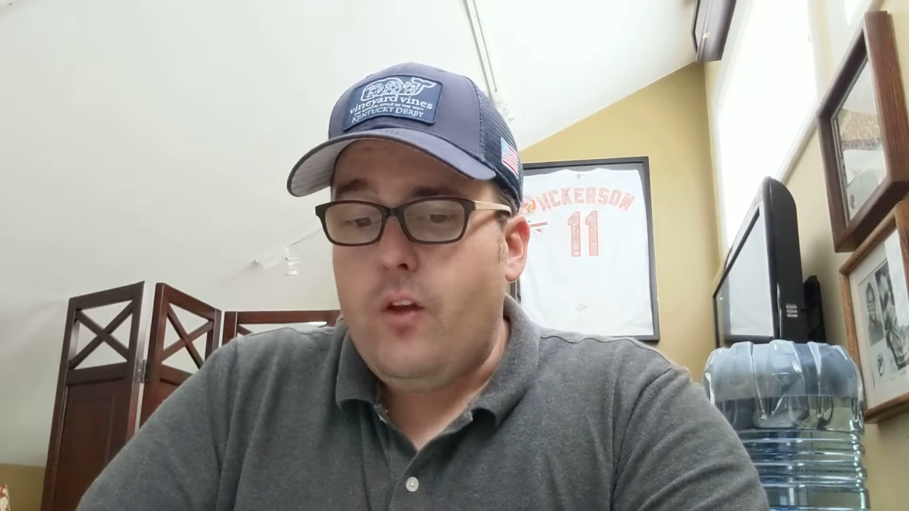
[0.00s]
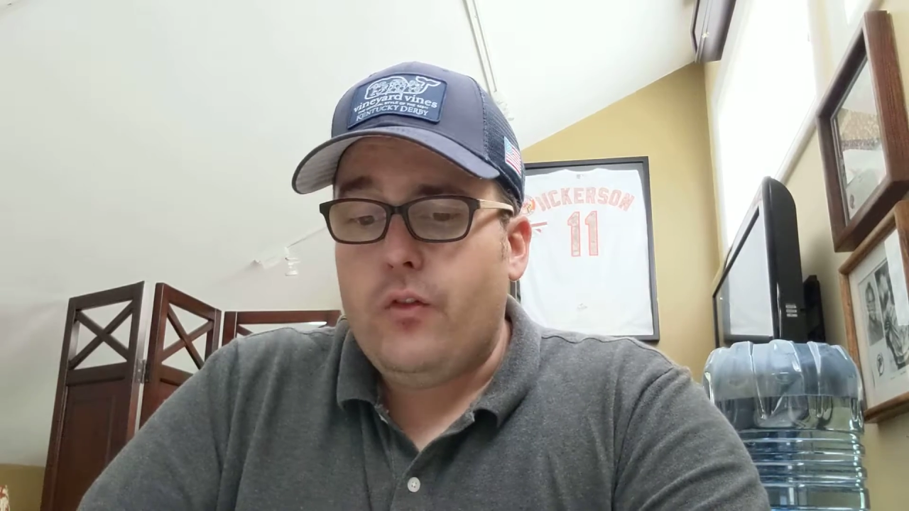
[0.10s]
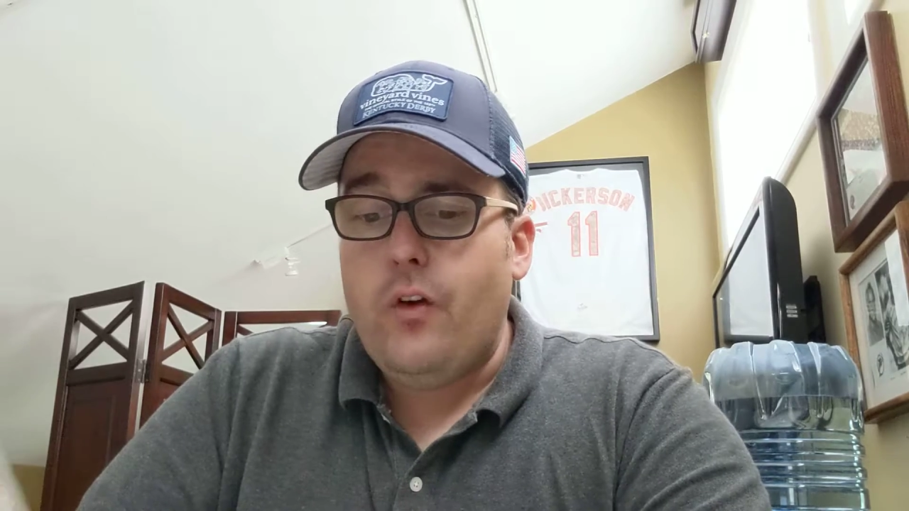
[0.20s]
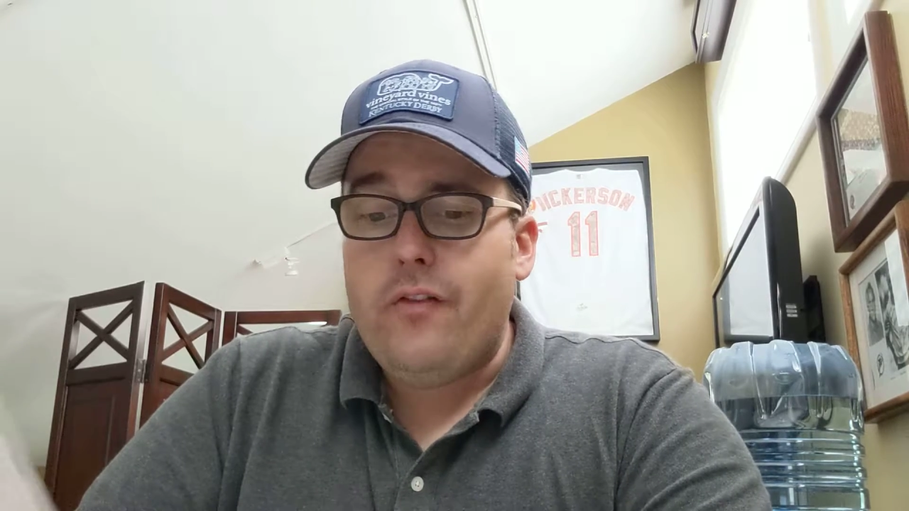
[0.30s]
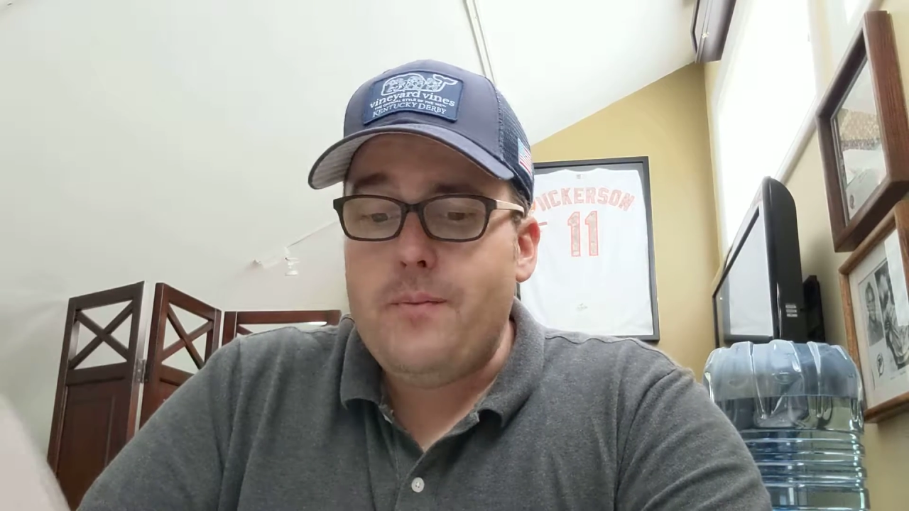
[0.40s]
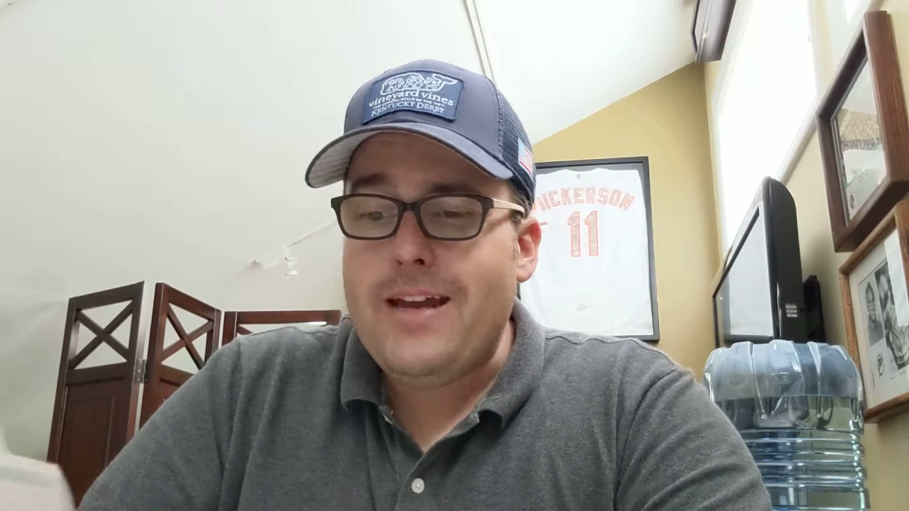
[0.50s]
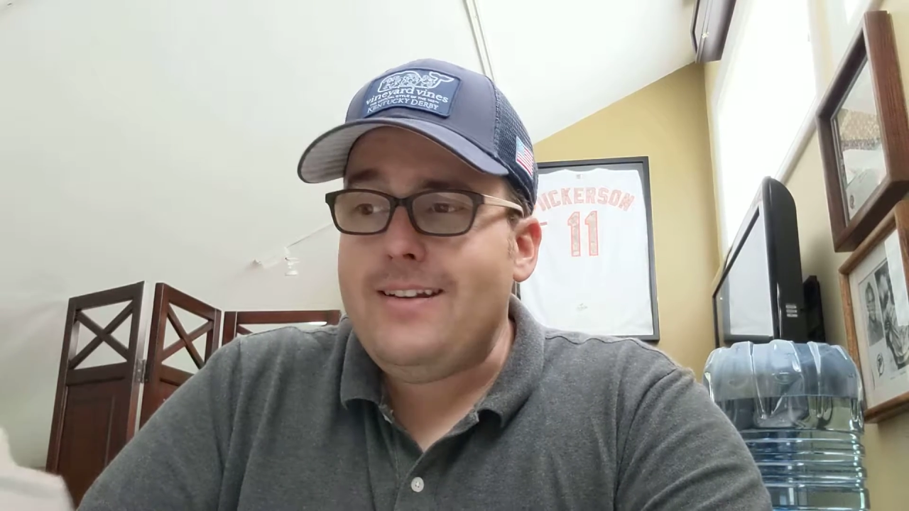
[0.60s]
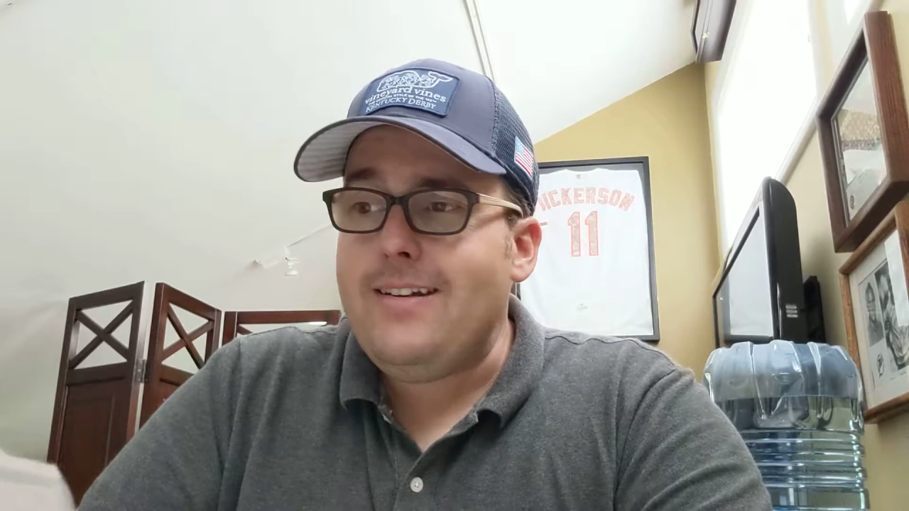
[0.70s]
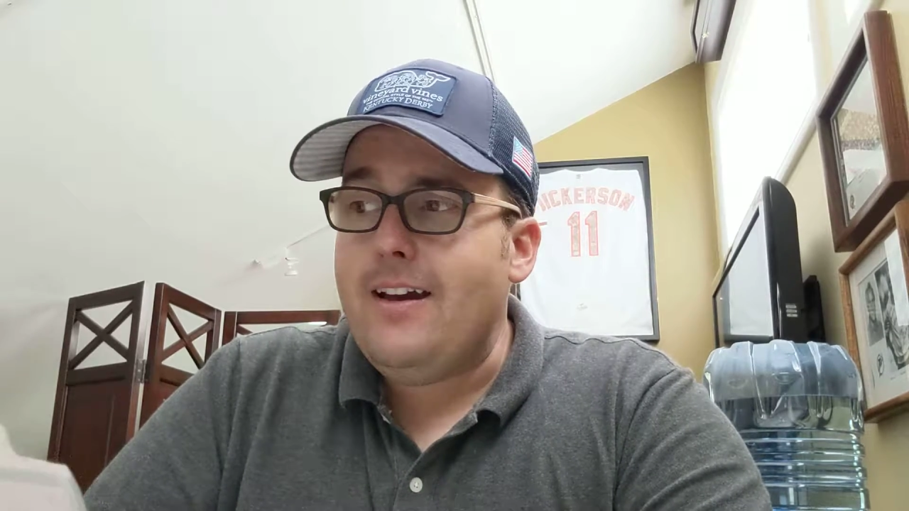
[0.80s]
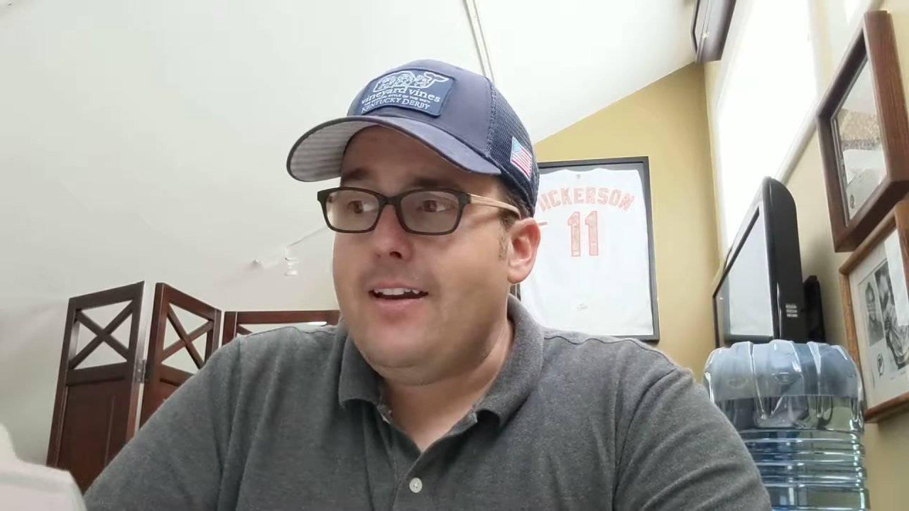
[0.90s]
So from
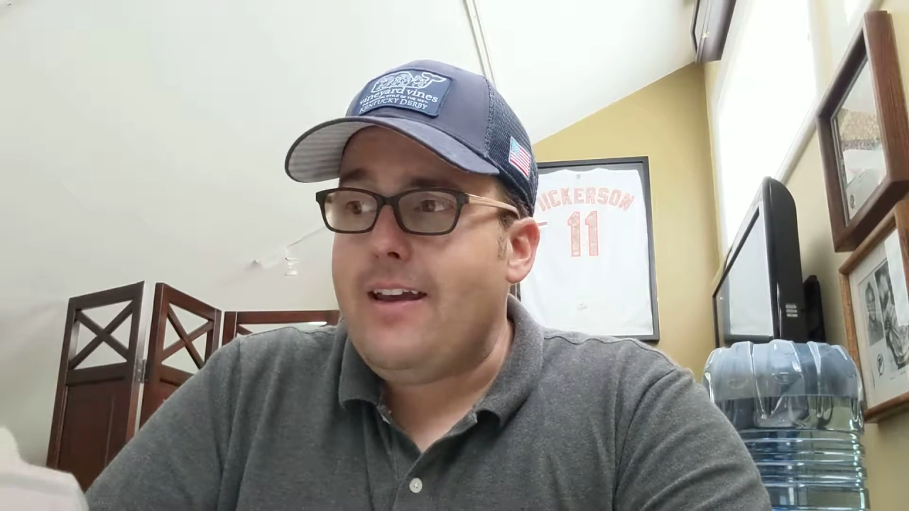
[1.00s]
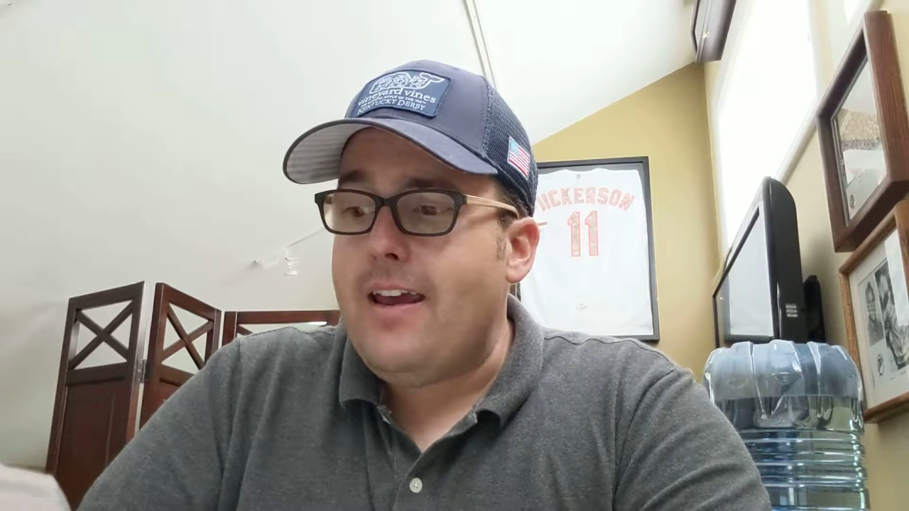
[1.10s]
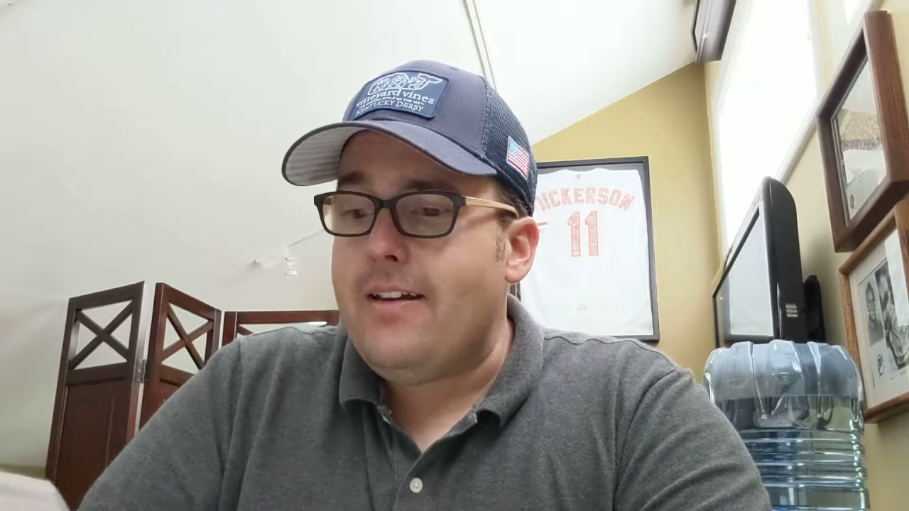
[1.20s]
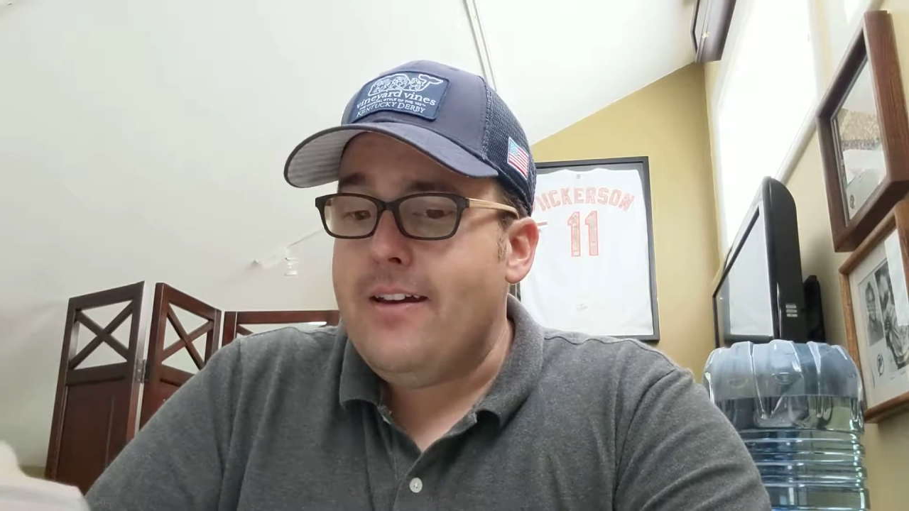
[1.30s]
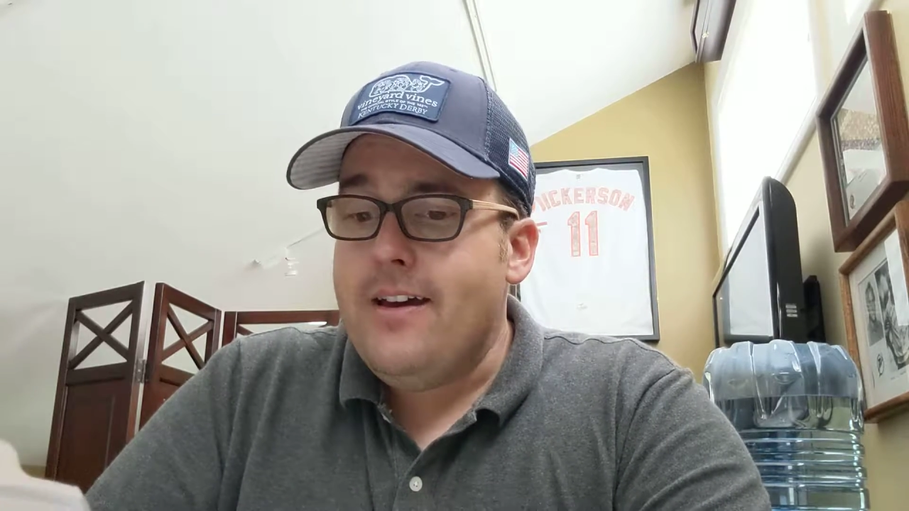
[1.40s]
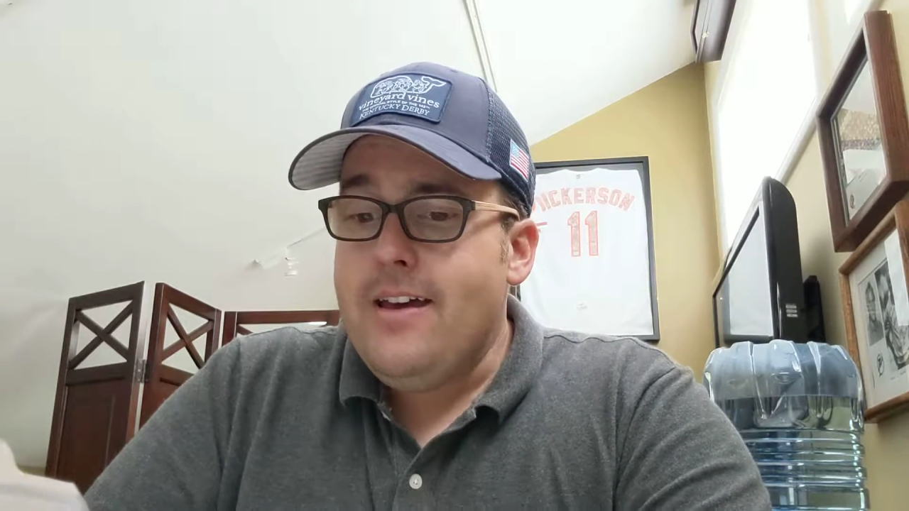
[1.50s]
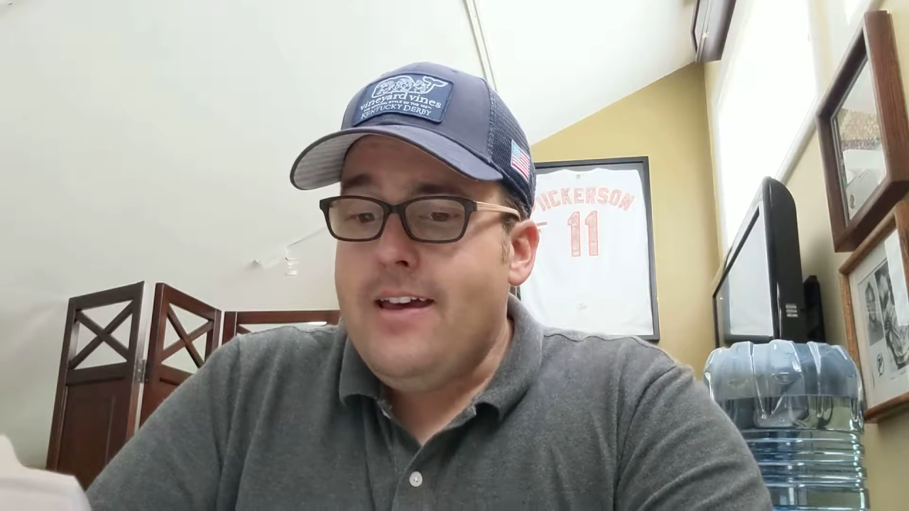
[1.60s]
1998,